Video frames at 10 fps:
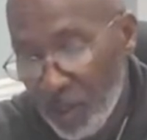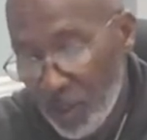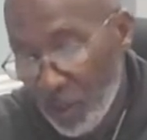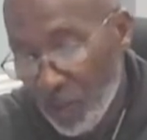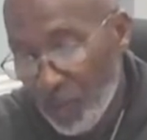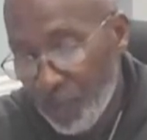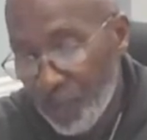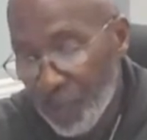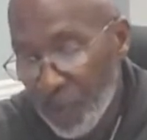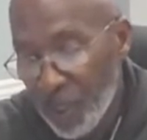Two,
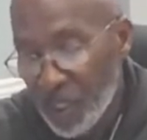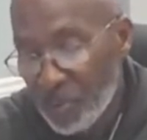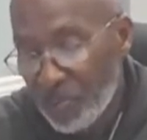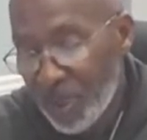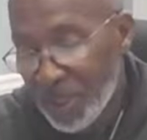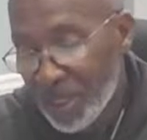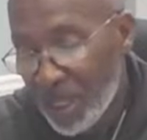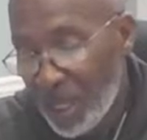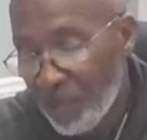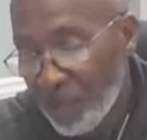spending
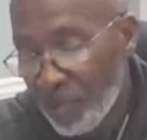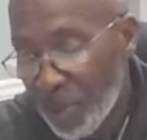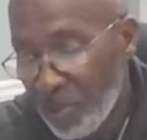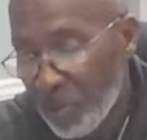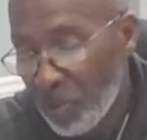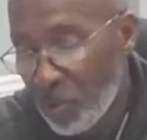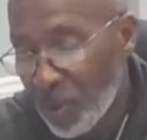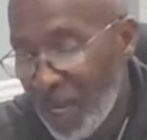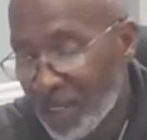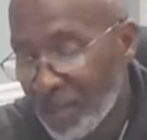time with people
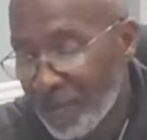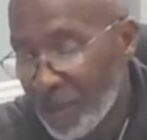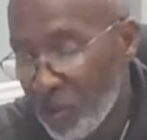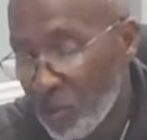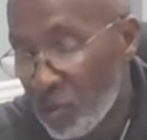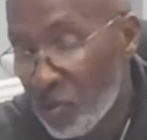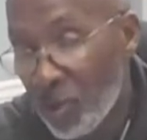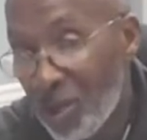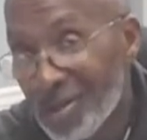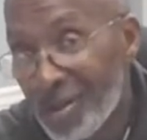who actively use
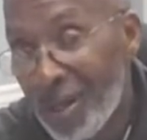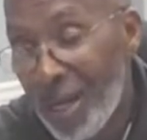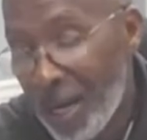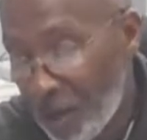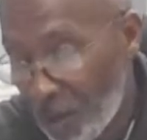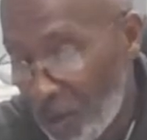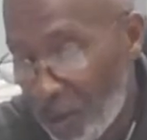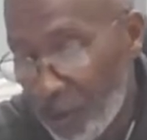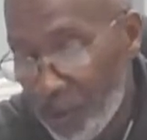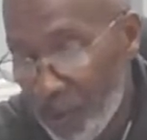drugs or
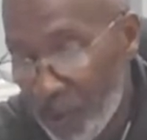alcohol.